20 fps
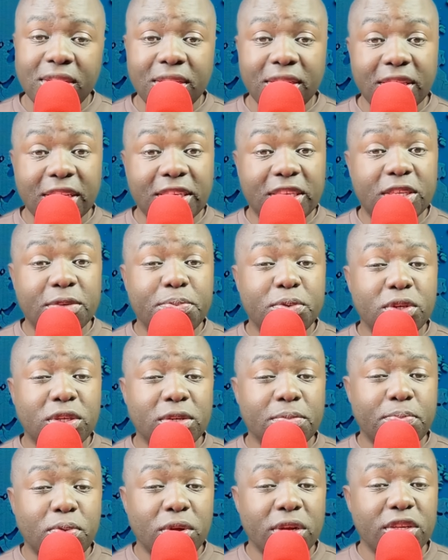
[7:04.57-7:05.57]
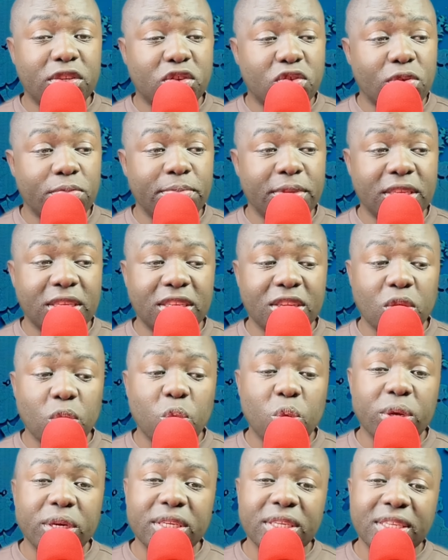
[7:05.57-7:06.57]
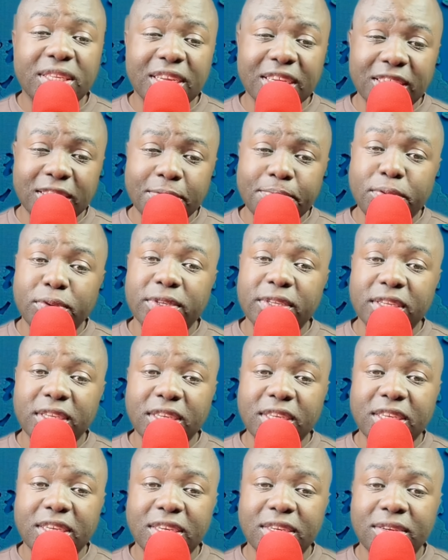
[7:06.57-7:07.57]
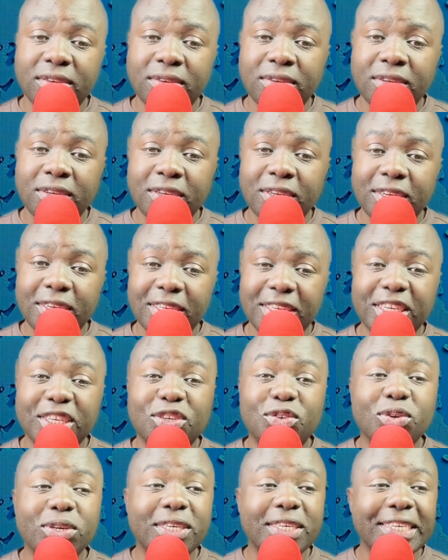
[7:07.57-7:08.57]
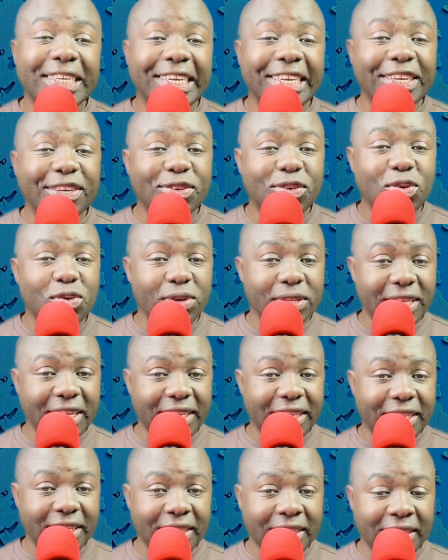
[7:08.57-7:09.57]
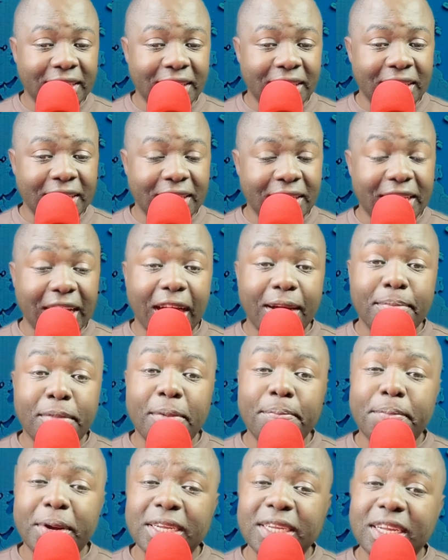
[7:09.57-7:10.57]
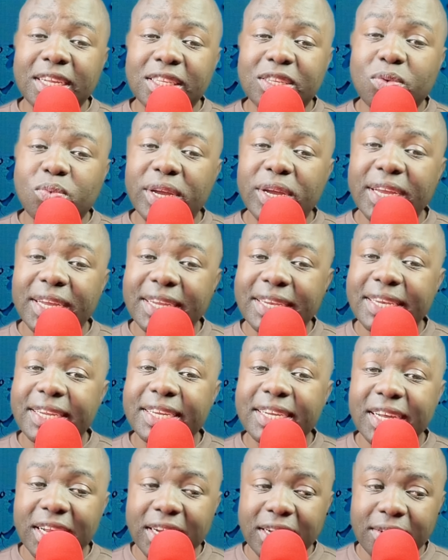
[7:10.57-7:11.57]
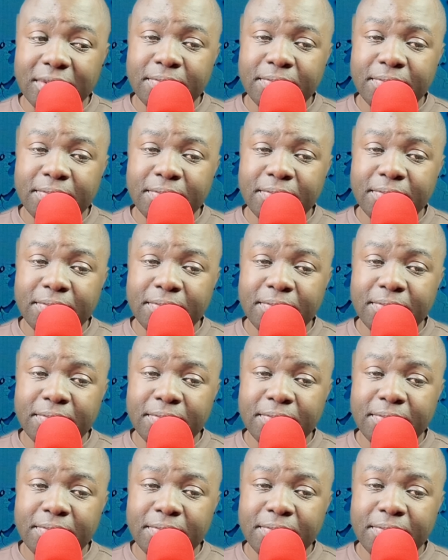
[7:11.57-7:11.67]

The Deputy Police Commissioner holding such a position did not really know that the Amapanyaza were illegal.